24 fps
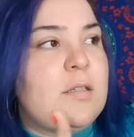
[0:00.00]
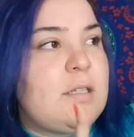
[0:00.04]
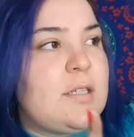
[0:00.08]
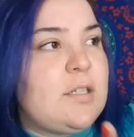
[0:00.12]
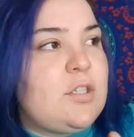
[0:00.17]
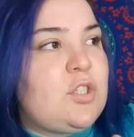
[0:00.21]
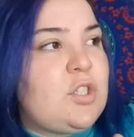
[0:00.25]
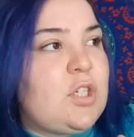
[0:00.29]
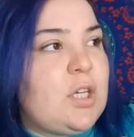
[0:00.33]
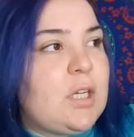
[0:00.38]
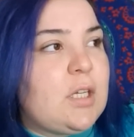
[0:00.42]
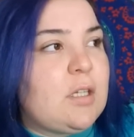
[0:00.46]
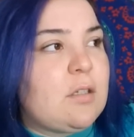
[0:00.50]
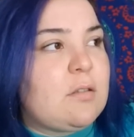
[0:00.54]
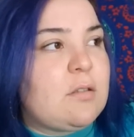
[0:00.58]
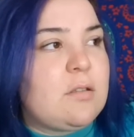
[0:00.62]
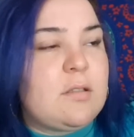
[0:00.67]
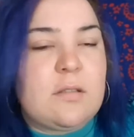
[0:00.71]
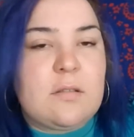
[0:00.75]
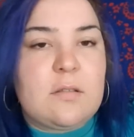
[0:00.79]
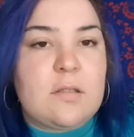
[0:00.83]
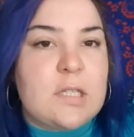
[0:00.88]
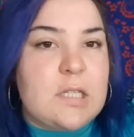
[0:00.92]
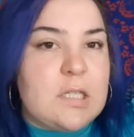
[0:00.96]
Did she
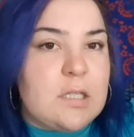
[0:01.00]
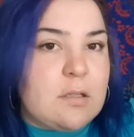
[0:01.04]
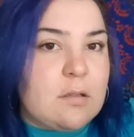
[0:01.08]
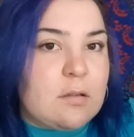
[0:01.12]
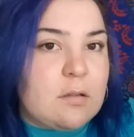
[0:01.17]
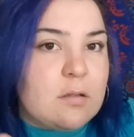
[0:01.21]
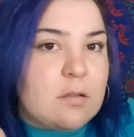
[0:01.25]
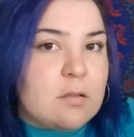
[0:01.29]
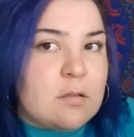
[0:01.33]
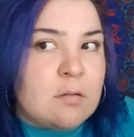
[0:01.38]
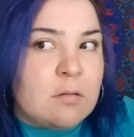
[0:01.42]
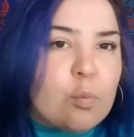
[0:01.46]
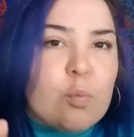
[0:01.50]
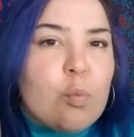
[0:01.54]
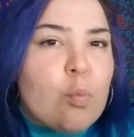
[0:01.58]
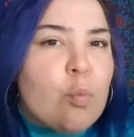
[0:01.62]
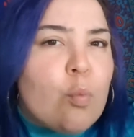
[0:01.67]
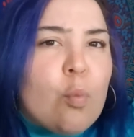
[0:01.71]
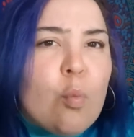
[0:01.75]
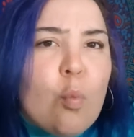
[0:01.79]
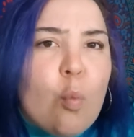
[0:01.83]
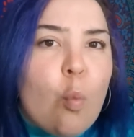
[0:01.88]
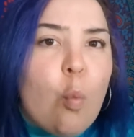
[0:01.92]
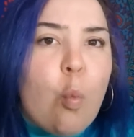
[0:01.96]
did
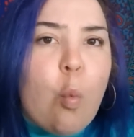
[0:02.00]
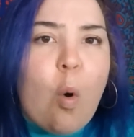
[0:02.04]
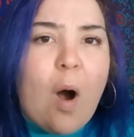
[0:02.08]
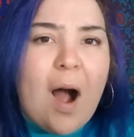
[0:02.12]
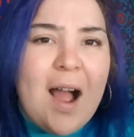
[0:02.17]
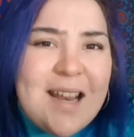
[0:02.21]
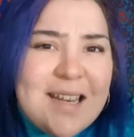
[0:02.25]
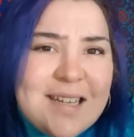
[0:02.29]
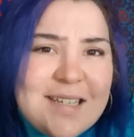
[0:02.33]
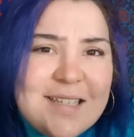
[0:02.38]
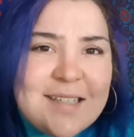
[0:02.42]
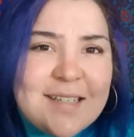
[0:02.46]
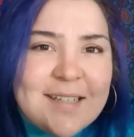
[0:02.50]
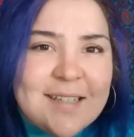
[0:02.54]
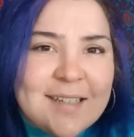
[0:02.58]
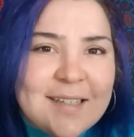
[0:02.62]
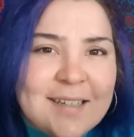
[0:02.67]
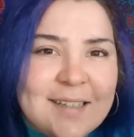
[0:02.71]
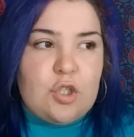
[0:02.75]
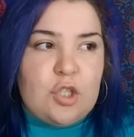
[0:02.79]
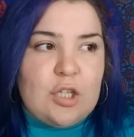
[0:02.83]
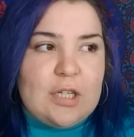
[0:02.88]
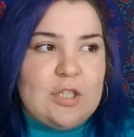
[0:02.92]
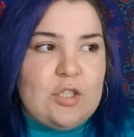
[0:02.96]
what?
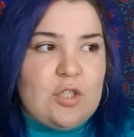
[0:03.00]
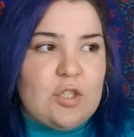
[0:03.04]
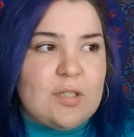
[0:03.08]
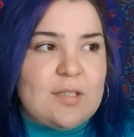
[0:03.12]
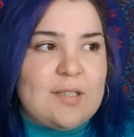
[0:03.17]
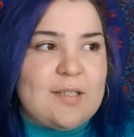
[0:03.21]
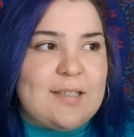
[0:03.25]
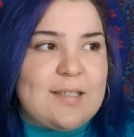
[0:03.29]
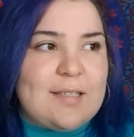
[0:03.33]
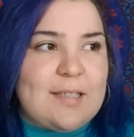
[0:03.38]
She just